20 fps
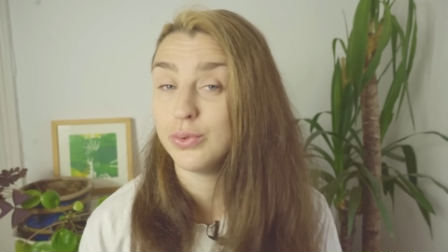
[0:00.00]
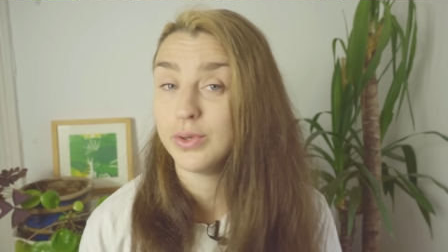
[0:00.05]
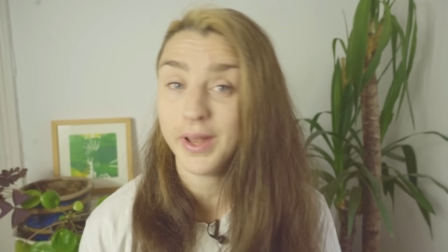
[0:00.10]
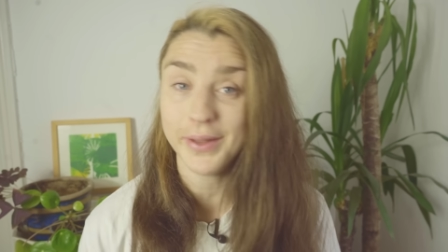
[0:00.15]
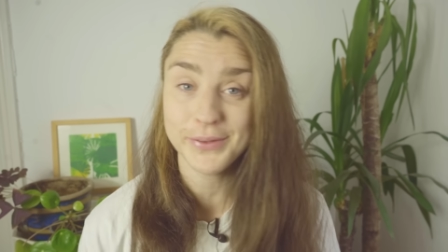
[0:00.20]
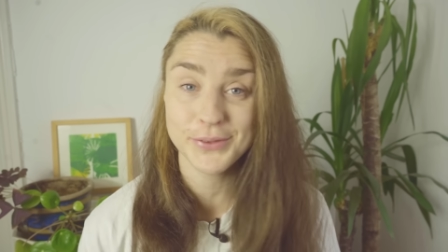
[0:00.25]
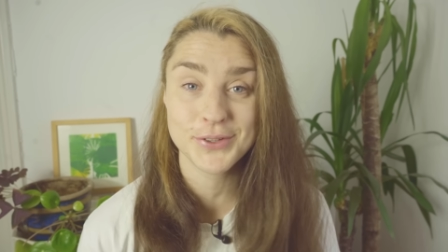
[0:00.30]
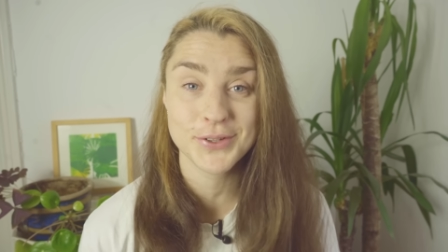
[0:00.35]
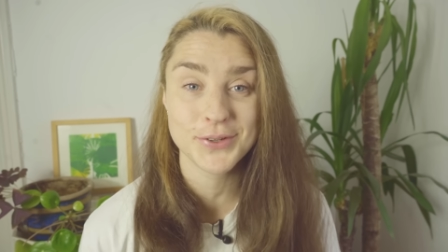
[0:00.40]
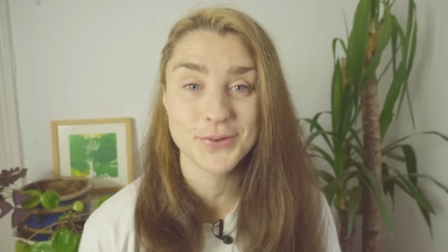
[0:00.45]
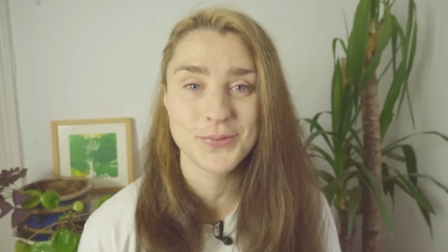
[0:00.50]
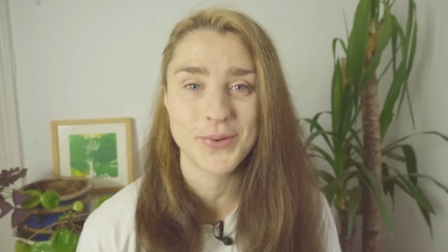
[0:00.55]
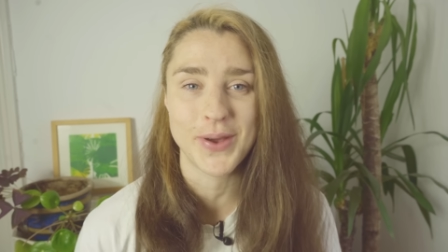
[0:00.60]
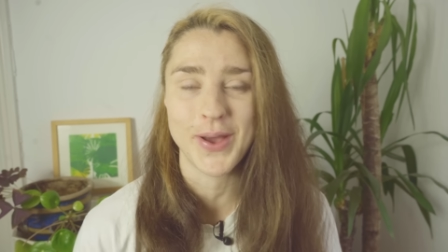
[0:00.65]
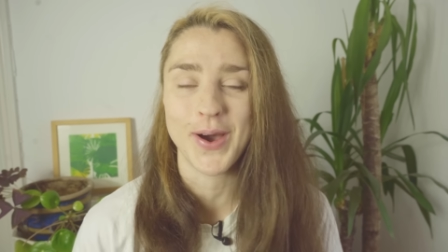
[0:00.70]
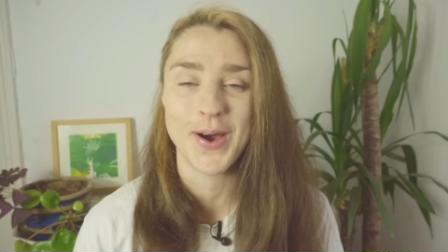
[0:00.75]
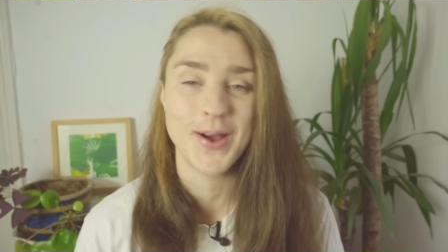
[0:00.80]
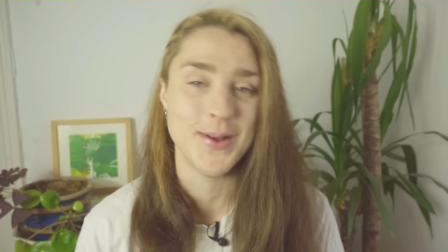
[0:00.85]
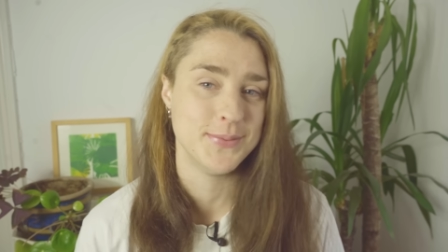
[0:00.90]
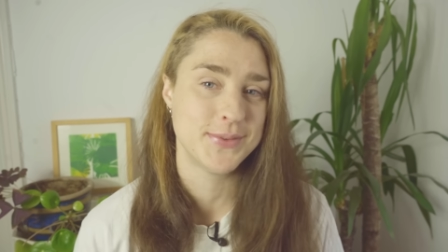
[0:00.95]
London,
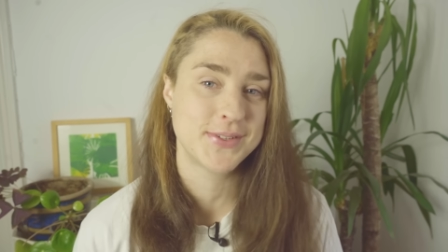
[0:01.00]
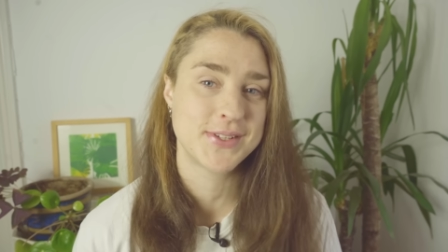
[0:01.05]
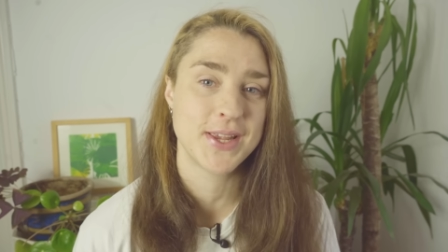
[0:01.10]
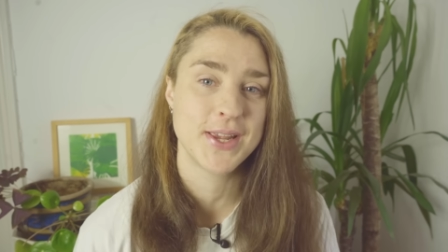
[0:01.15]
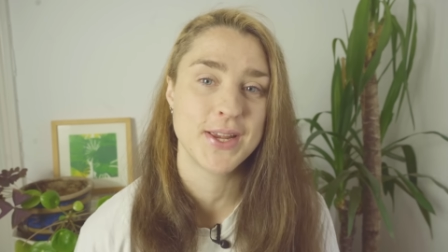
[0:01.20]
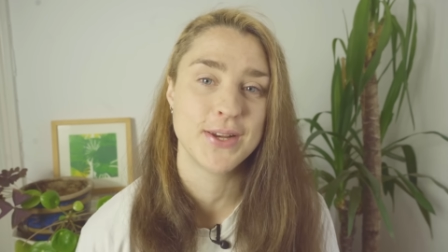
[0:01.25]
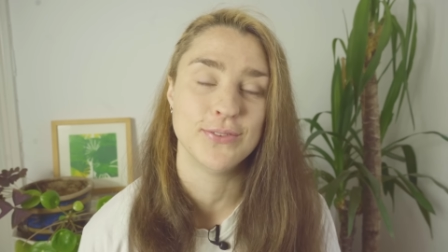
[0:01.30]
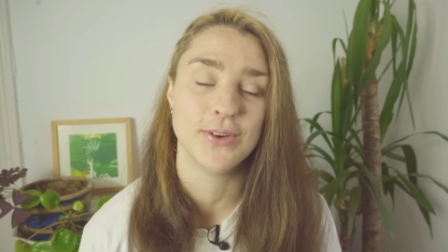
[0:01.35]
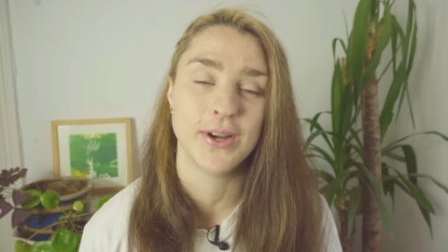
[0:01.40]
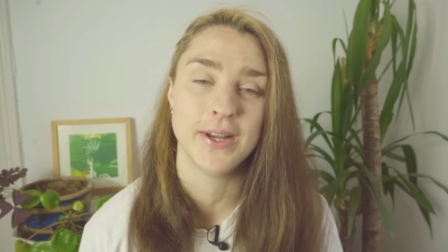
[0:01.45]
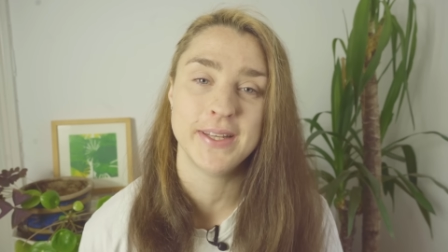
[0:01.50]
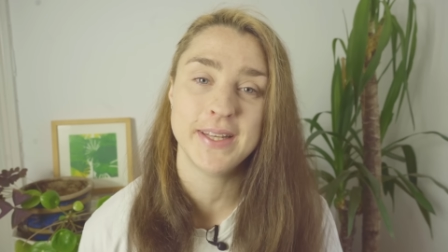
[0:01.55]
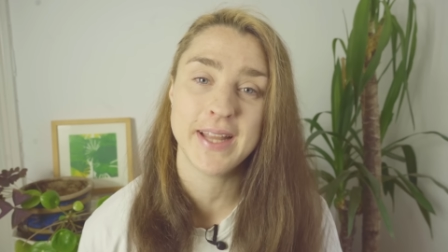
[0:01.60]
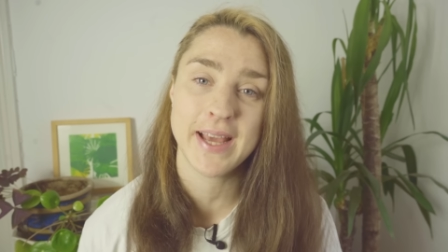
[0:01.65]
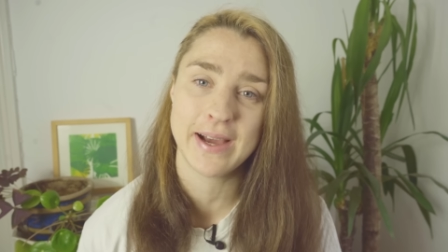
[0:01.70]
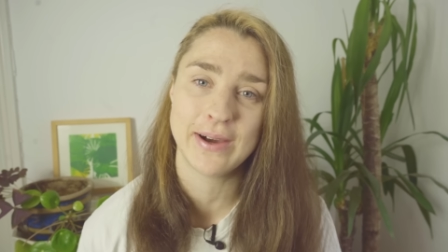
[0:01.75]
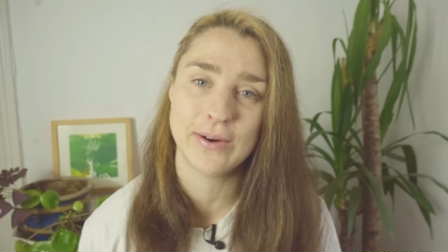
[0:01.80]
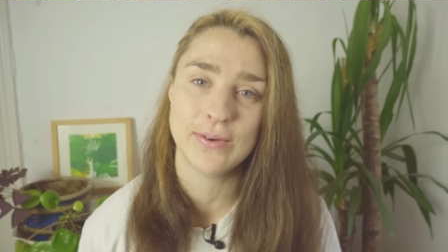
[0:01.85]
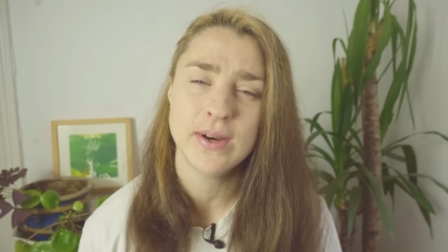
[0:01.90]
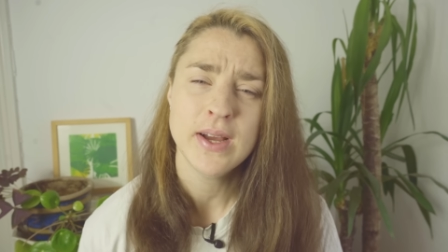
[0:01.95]
where I'm sitting right
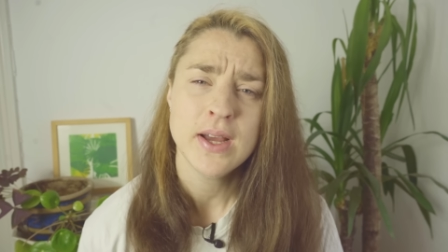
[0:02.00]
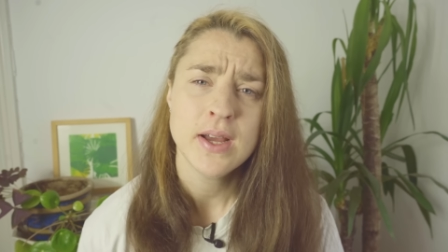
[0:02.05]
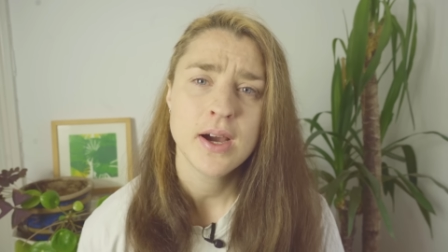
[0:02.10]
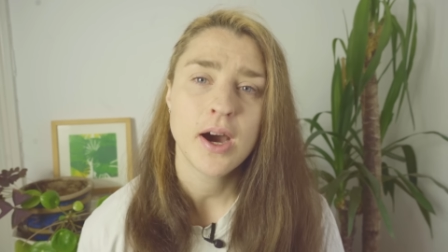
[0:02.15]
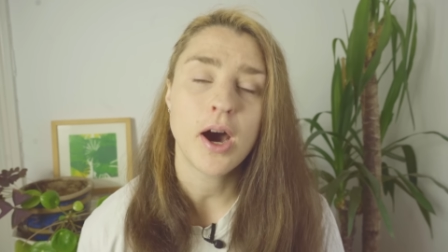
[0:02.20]
now,